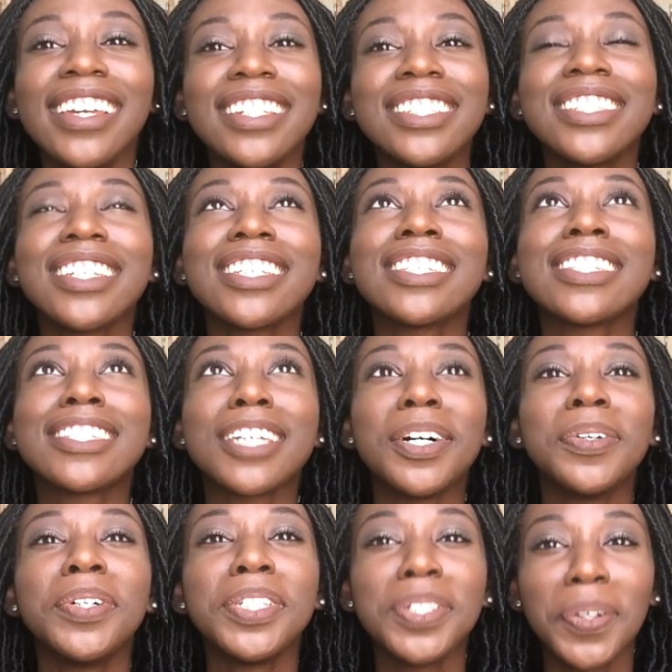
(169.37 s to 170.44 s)
it's just
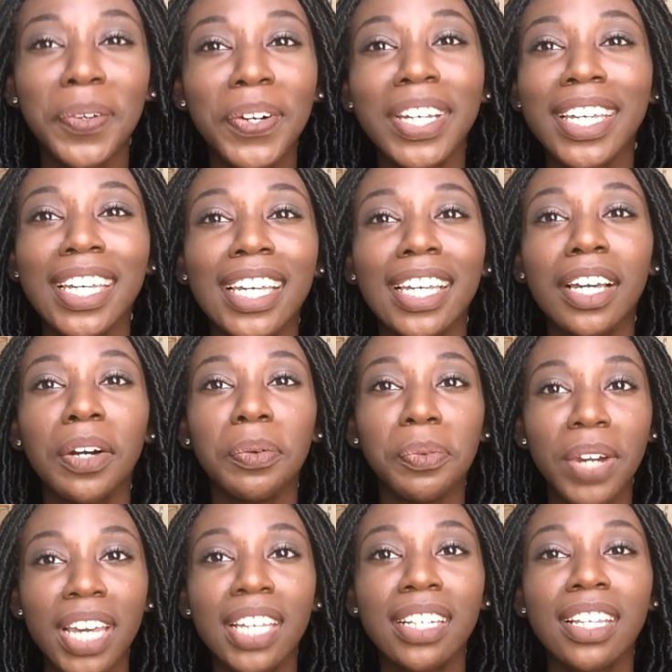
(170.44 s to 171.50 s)
so annoying
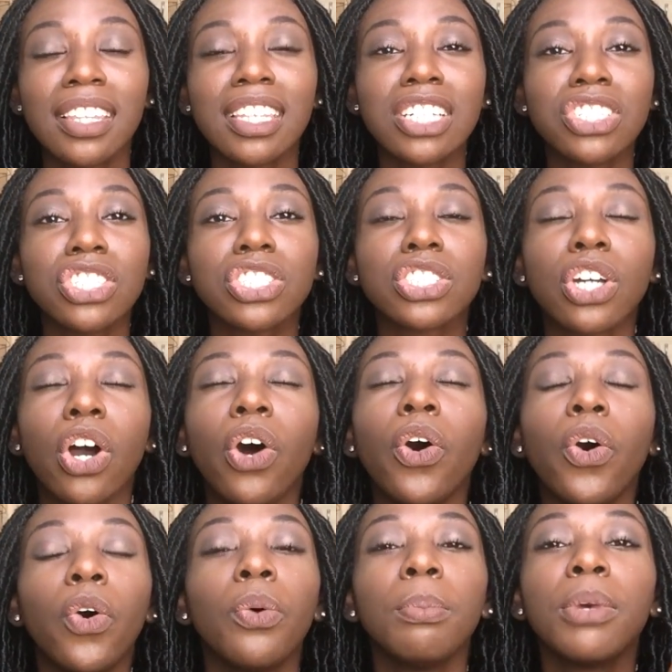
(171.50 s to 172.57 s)
when they just
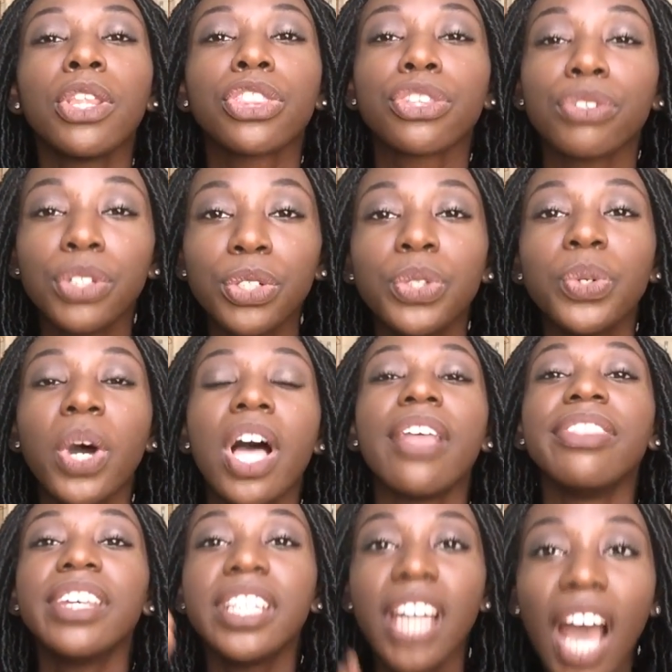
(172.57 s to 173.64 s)
comb through
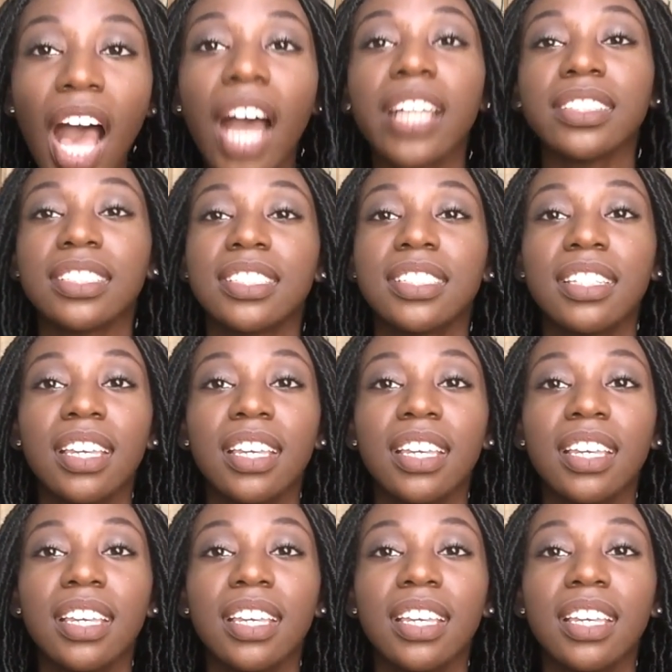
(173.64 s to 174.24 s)
the knots.